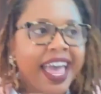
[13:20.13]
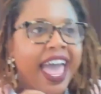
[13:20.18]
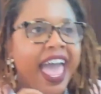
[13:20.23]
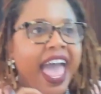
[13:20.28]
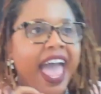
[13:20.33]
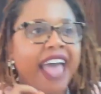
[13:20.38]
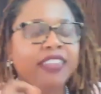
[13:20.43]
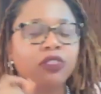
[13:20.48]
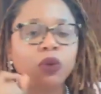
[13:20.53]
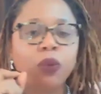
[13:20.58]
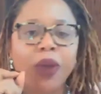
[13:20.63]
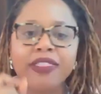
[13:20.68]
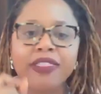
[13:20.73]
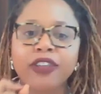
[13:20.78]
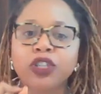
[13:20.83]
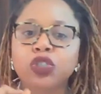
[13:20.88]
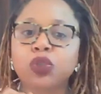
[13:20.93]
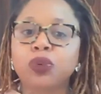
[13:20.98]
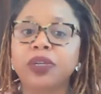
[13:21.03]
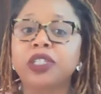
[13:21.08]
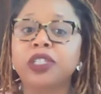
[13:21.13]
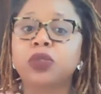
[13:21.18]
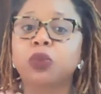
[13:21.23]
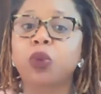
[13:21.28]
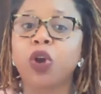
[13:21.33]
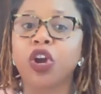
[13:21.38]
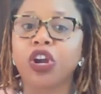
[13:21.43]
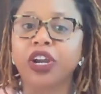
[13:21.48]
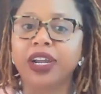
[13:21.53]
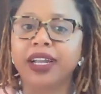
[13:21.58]
And the way that trees
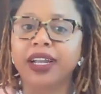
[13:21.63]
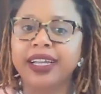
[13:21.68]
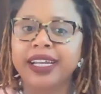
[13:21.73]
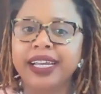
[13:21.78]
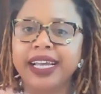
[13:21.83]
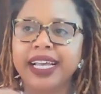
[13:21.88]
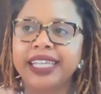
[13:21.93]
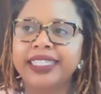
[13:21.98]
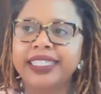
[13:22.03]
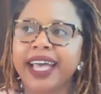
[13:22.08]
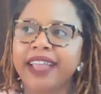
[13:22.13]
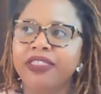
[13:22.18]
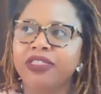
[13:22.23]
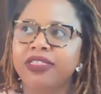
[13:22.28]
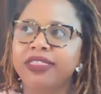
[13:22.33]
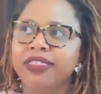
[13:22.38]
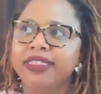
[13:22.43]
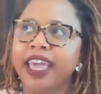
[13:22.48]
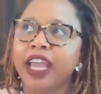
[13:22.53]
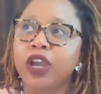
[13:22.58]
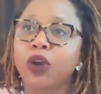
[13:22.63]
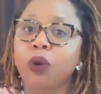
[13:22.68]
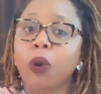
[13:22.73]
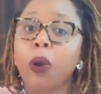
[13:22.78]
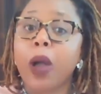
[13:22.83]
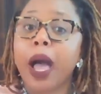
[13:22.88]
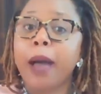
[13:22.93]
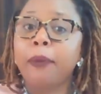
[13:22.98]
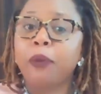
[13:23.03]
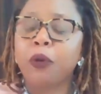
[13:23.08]
work is that they grow
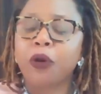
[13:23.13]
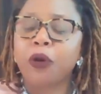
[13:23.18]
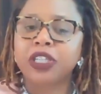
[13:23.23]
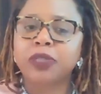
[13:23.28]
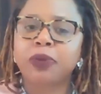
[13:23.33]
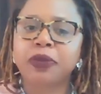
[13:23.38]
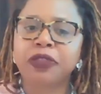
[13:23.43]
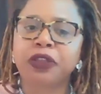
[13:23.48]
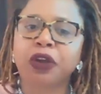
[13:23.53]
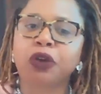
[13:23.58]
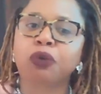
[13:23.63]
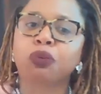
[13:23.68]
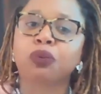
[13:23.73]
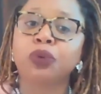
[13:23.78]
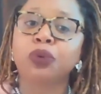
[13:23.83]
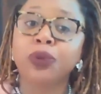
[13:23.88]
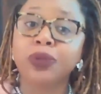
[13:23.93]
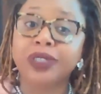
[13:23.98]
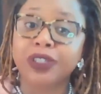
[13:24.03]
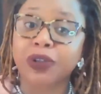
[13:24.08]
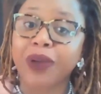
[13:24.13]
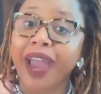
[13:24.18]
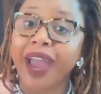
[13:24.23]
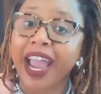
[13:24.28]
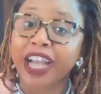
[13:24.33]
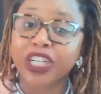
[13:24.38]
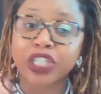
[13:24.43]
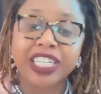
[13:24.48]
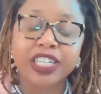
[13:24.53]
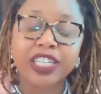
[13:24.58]
upwards, but their roots are
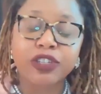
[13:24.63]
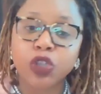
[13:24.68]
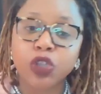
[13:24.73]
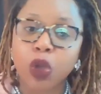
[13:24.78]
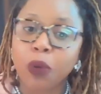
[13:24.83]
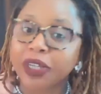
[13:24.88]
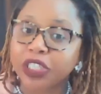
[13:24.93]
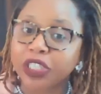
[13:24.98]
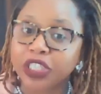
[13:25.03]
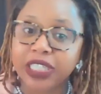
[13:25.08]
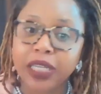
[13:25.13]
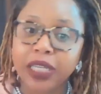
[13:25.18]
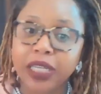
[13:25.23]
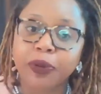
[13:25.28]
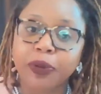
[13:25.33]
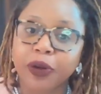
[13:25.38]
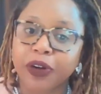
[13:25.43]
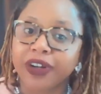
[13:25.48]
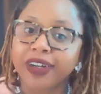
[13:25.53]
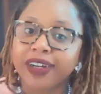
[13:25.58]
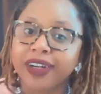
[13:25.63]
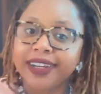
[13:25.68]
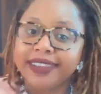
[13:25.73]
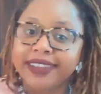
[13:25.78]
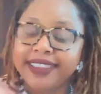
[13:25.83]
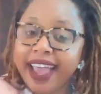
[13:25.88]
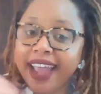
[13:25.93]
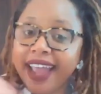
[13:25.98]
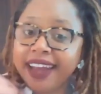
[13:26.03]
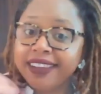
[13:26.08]
actually so much deeper
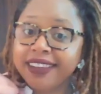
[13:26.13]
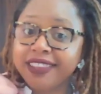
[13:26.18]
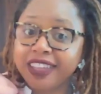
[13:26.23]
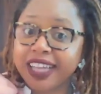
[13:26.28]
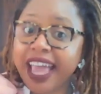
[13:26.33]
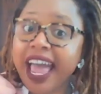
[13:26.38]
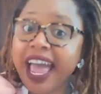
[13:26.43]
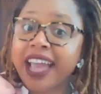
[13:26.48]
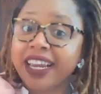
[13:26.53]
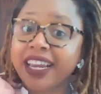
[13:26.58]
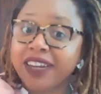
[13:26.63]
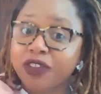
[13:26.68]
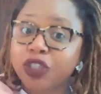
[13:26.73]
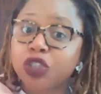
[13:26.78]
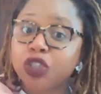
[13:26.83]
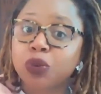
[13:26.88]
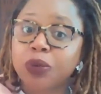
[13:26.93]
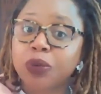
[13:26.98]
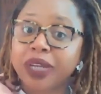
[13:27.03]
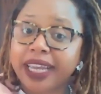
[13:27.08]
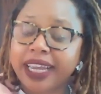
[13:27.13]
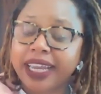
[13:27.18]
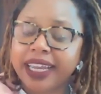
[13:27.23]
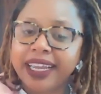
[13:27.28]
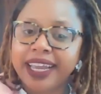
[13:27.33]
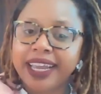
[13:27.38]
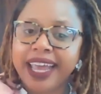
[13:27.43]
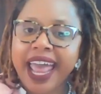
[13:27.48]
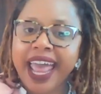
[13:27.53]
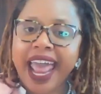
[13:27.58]
than the height of the tree.
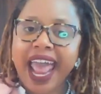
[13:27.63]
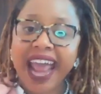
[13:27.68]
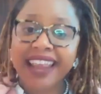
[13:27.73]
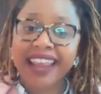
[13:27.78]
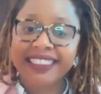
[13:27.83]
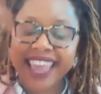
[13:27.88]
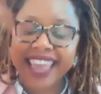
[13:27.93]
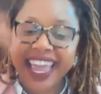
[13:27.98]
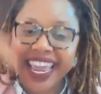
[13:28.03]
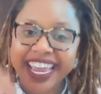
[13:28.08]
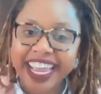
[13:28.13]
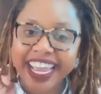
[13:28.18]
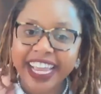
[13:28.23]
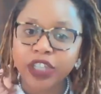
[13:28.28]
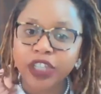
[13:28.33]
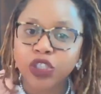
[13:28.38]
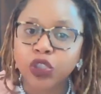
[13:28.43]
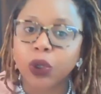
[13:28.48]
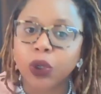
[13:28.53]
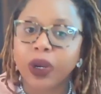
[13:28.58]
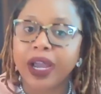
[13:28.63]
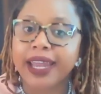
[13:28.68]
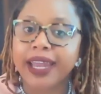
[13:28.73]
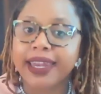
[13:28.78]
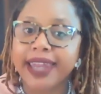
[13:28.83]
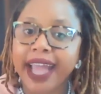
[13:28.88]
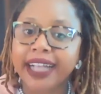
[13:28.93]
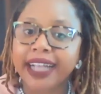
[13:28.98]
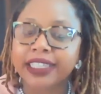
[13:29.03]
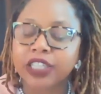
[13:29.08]
And they
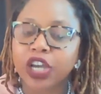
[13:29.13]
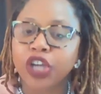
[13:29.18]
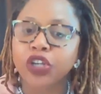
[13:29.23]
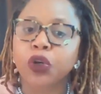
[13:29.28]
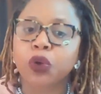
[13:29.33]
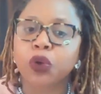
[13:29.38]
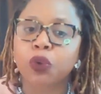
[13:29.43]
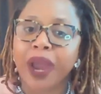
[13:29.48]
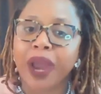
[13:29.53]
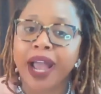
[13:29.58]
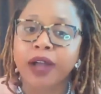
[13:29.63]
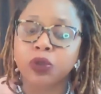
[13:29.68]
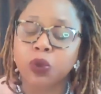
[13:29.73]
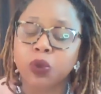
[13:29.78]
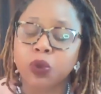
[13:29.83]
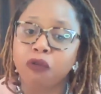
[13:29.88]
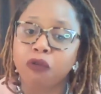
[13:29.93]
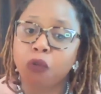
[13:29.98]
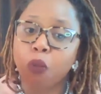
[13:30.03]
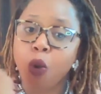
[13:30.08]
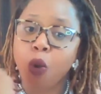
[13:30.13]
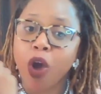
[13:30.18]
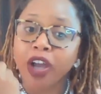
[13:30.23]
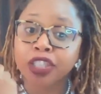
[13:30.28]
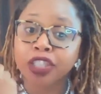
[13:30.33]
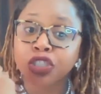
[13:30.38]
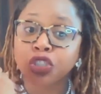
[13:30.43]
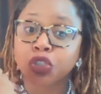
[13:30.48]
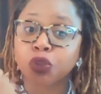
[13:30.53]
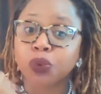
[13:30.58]
interconnect underground. So if one
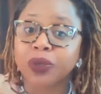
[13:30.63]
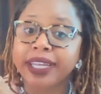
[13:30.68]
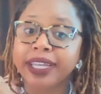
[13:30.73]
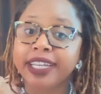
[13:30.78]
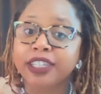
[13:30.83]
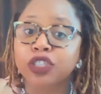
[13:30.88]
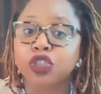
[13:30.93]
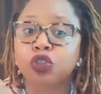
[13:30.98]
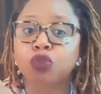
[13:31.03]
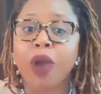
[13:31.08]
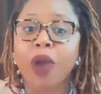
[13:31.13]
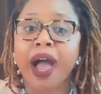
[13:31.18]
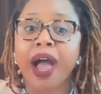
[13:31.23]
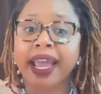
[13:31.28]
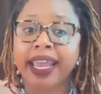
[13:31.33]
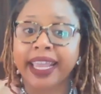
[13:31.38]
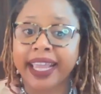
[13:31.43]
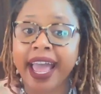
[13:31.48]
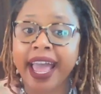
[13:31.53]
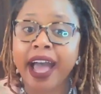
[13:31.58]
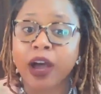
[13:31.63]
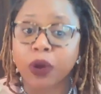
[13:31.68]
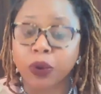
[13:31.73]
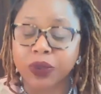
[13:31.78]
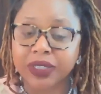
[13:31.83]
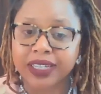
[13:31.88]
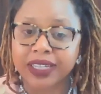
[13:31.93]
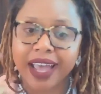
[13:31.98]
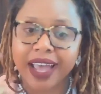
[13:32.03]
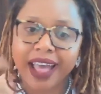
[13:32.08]
tree is drying out,
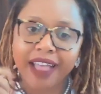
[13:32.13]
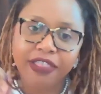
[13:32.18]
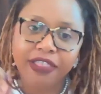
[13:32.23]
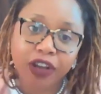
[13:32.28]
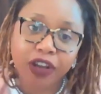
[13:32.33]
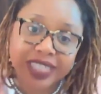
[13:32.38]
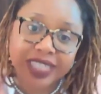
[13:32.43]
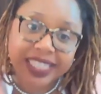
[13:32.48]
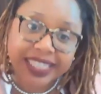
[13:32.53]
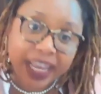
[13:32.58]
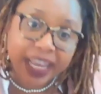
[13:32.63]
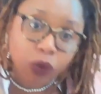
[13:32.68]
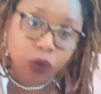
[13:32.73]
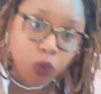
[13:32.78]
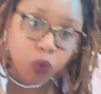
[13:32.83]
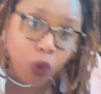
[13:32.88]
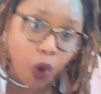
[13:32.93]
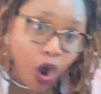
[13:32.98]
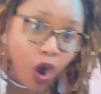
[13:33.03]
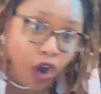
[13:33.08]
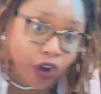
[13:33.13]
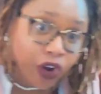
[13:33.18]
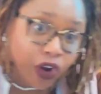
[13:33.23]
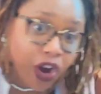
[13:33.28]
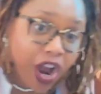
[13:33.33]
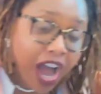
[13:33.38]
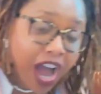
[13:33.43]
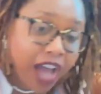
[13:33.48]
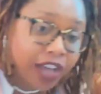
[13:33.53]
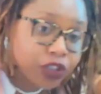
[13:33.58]
they'll send water
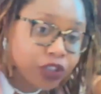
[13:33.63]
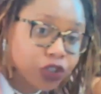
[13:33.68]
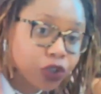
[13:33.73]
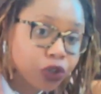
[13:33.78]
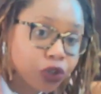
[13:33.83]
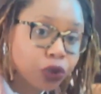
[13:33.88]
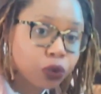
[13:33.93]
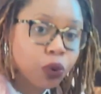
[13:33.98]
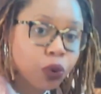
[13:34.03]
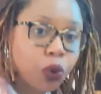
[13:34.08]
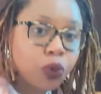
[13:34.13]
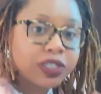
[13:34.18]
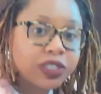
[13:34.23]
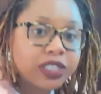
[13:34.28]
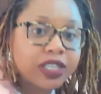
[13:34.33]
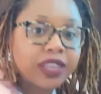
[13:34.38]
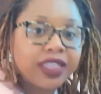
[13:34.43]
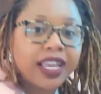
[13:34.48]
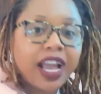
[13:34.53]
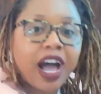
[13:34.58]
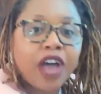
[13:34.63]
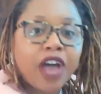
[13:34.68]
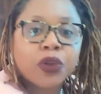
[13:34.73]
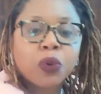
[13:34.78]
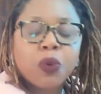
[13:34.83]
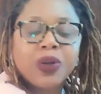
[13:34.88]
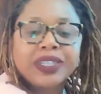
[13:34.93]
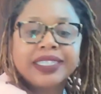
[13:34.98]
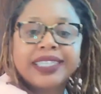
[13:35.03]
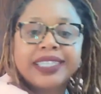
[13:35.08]
under the roots to the other
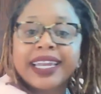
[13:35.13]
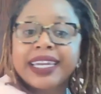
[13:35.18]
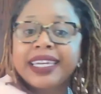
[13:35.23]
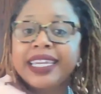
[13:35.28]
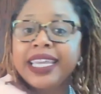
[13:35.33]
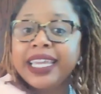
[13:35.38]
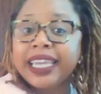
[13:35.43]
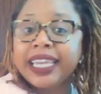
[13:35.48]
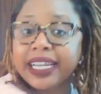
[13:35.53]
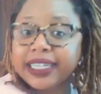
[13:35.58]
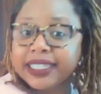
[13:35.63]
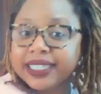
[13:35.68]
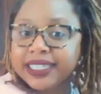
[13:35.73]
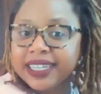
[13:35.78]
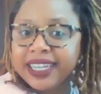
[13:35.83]
ones that need it.